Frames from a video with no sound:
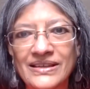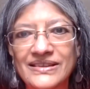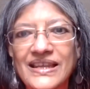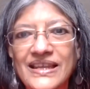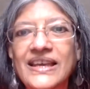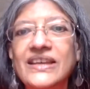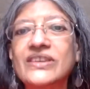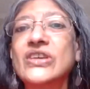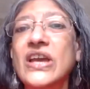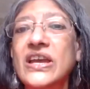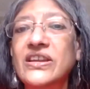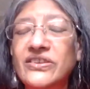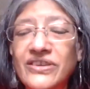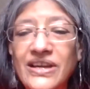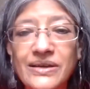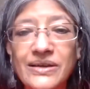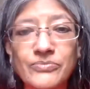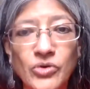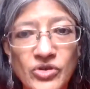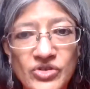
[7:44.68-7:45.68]
They
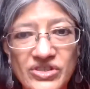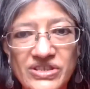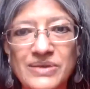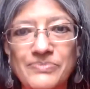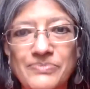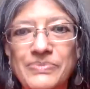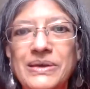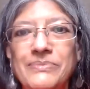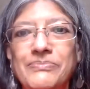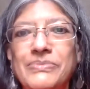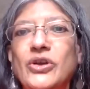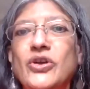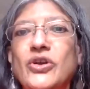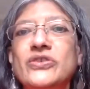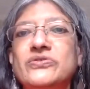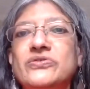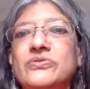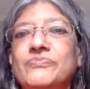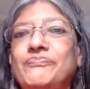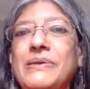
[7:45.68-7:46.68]
generate more GDP
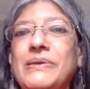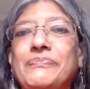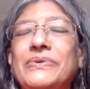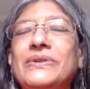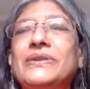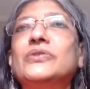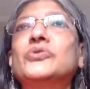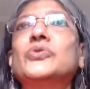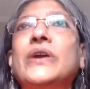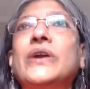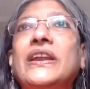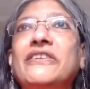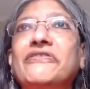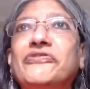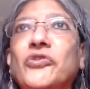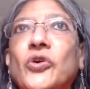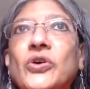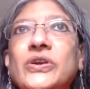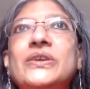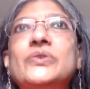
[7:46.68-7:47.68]
because people who can
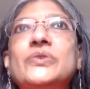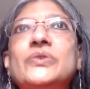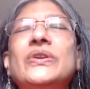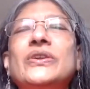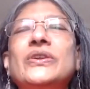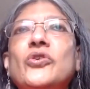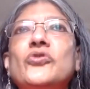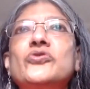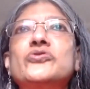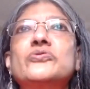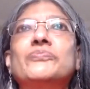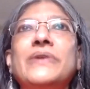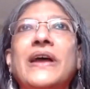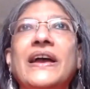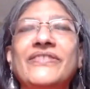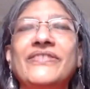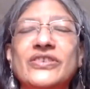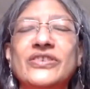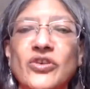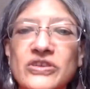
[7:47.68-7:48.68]
afford it will go to
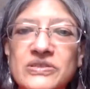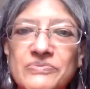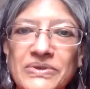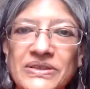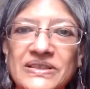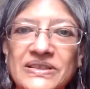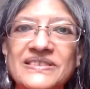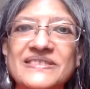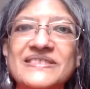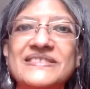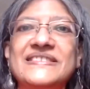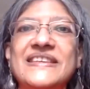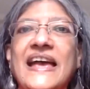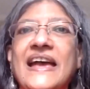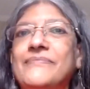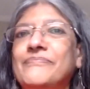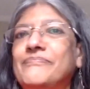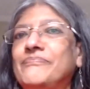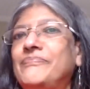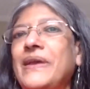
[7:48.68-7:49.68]
private hospitals
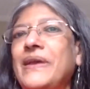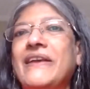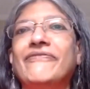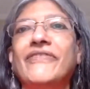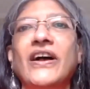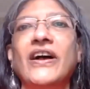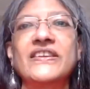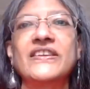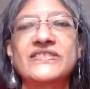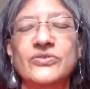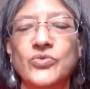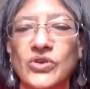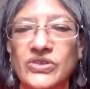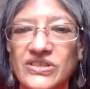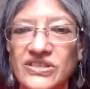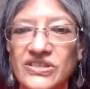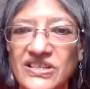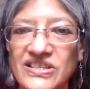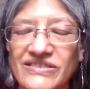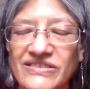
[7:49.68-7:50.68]
and pay vast
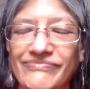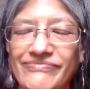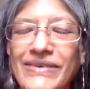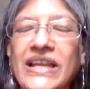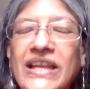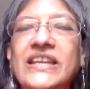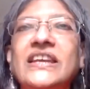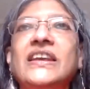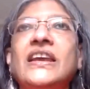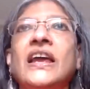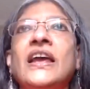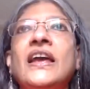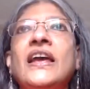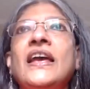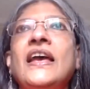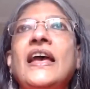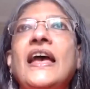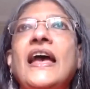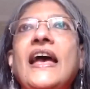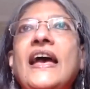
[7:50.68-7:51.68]
quantities of money.
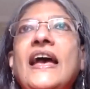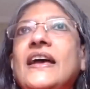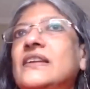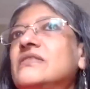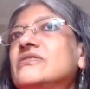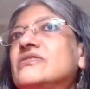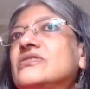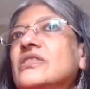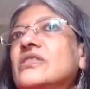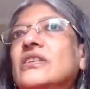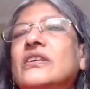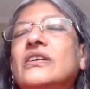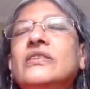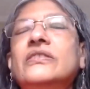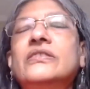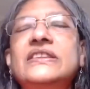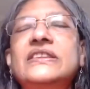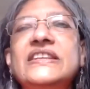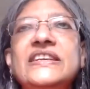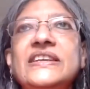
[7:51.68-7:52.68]
And
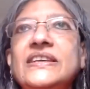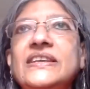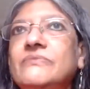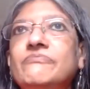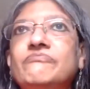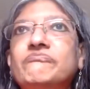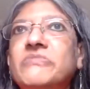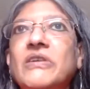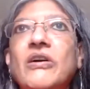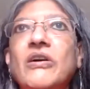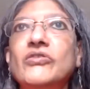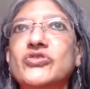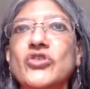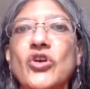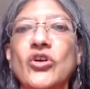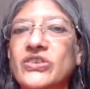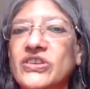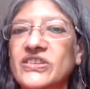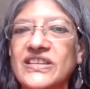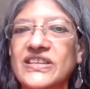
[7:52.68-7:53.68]
the
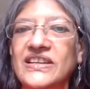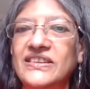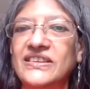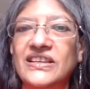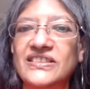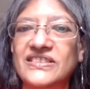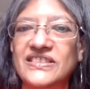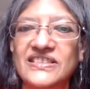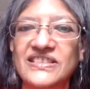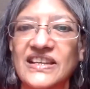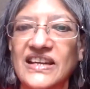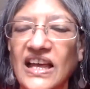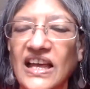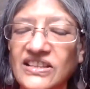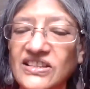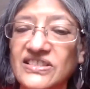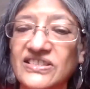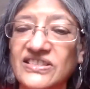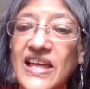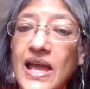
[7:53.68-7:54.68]
doctors and nurses and
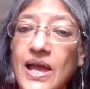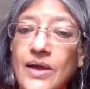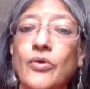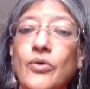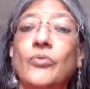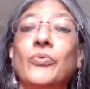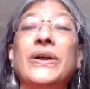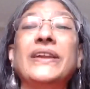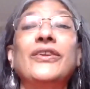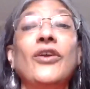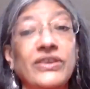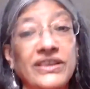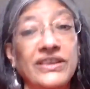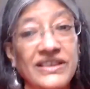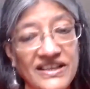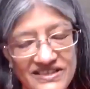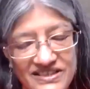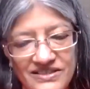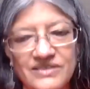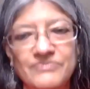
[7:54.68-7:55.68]
others there, well, not
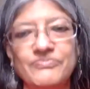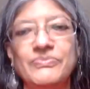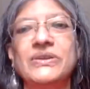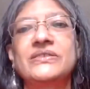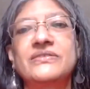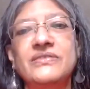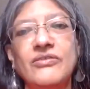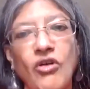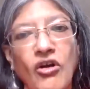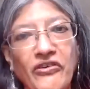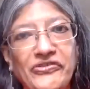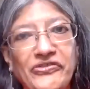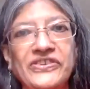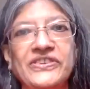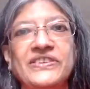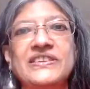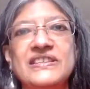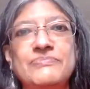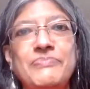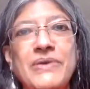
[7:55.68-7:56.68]
nurses, but
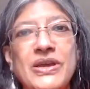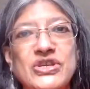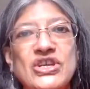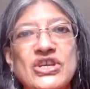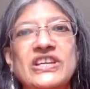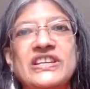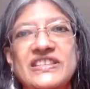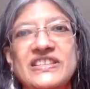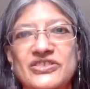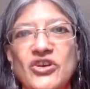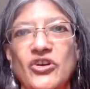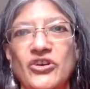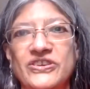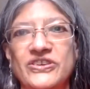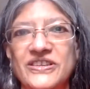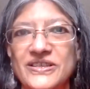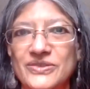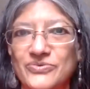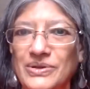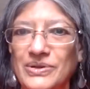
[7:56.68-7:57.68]
often the specialist
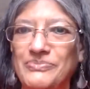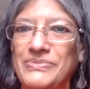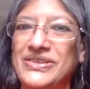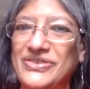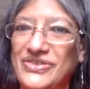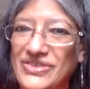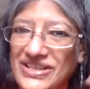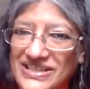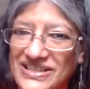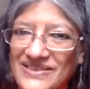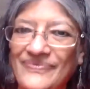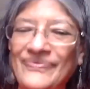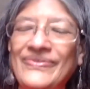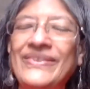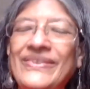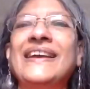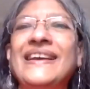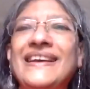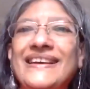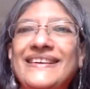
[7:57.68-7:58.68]
doctors will be
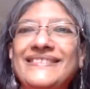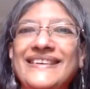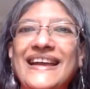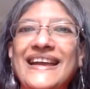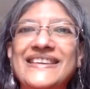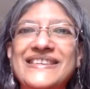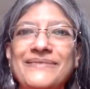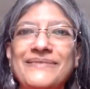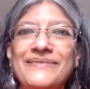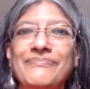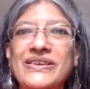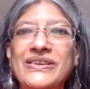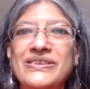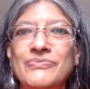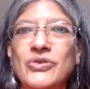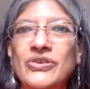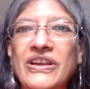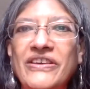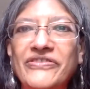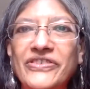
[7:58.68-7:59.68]
getting much
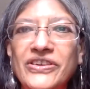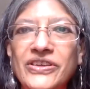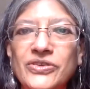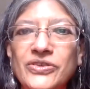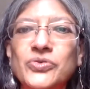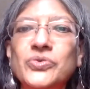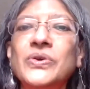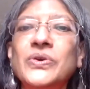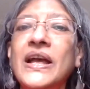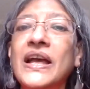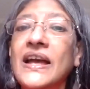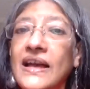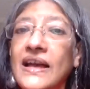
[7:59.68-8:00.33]
more revenue.